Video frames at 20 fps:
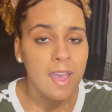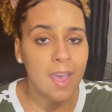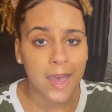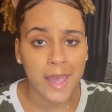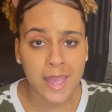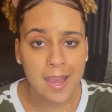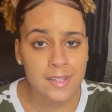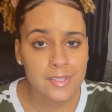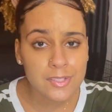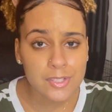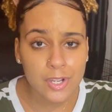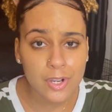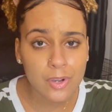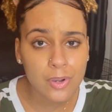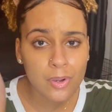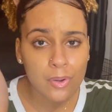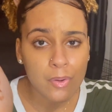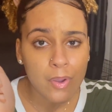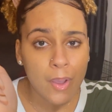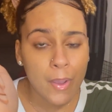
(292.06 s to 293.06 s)
I had to
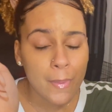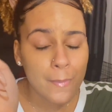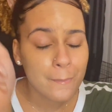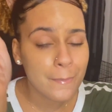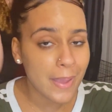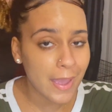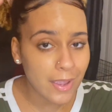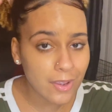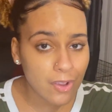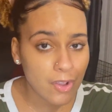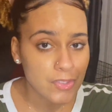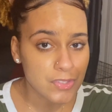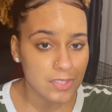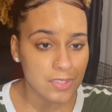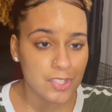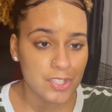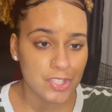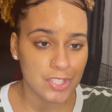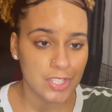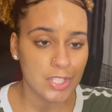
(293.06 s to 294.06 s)
go back onto the
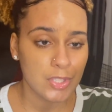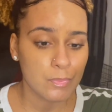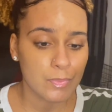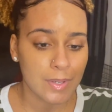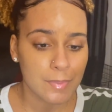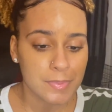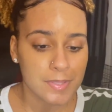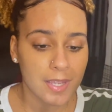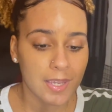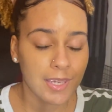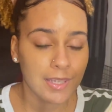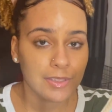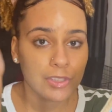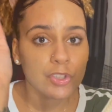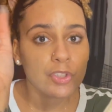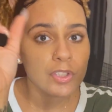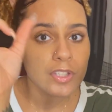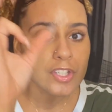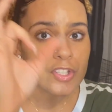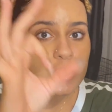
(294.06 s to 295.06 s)
Shein website and
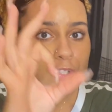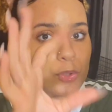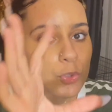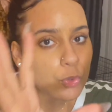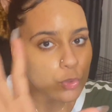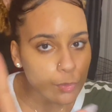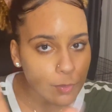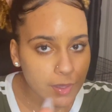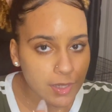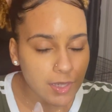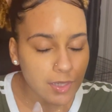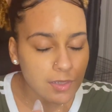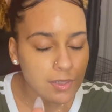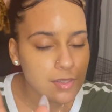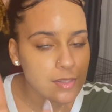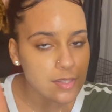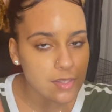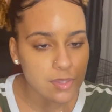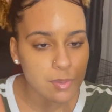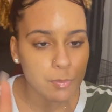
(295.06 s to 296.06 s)
literally zoom in
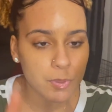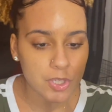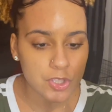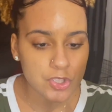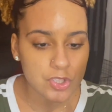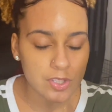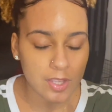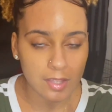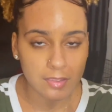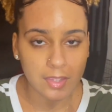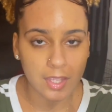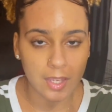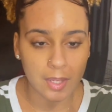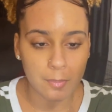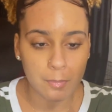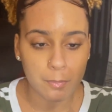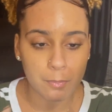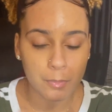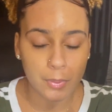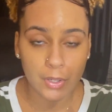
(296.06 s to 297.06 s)
into the picture that they
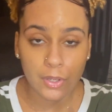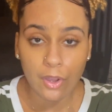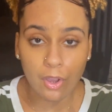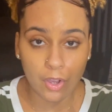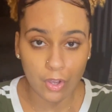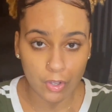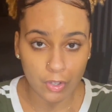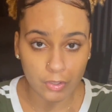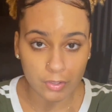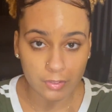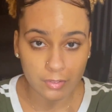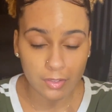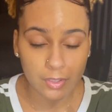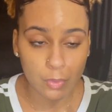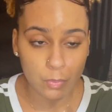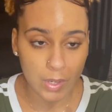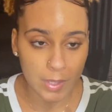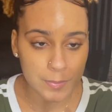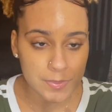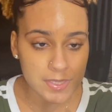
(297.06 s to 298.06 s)
put on the
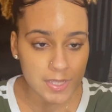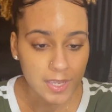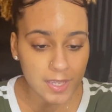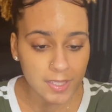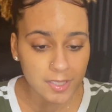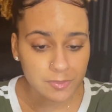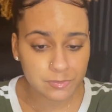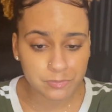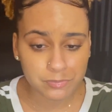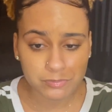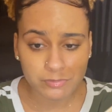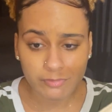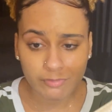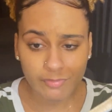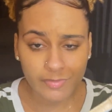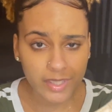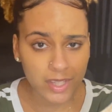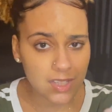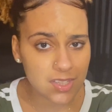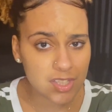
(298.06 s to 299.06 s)
website
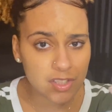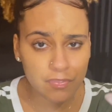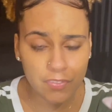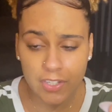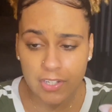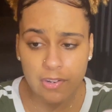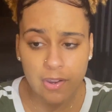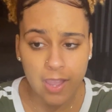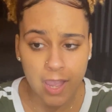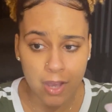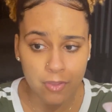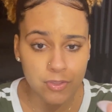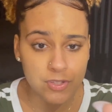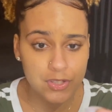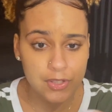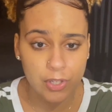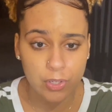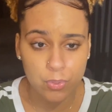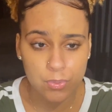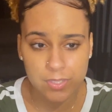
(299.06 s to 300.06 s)
to figure out how this
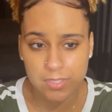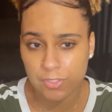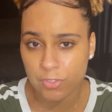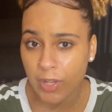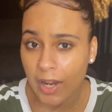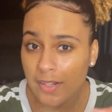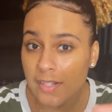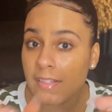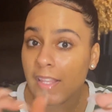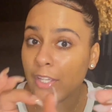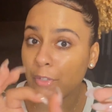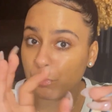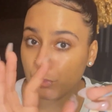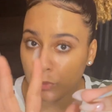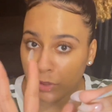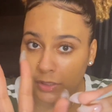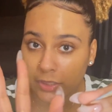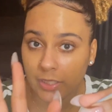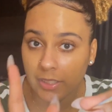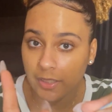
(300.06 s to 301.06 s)
goes. And you had to like
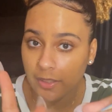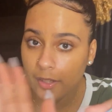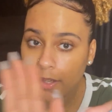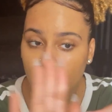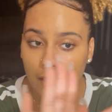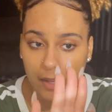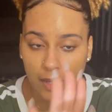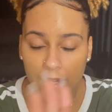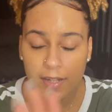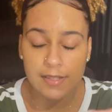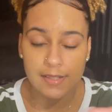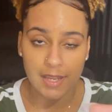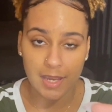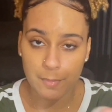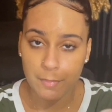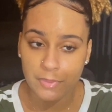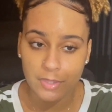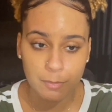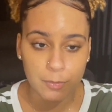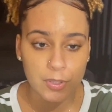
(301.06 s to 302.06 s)
really
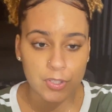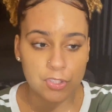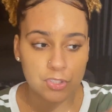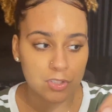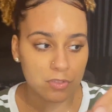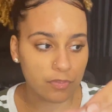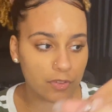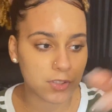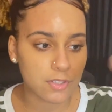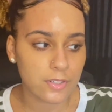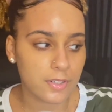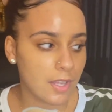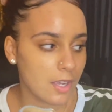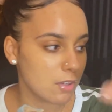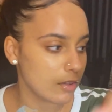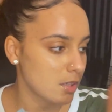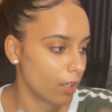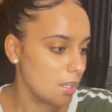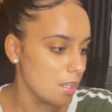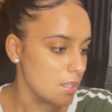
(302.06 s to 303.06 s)
examine the picture to figure it
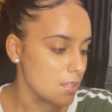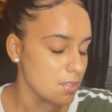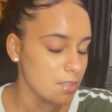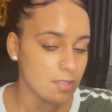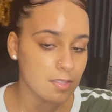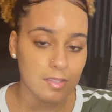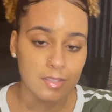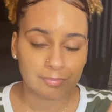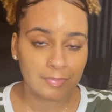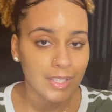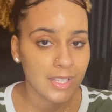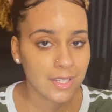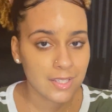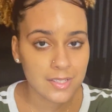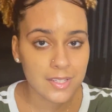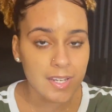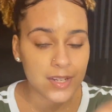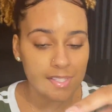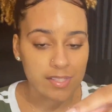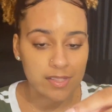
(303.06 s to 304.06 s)
out because it, it's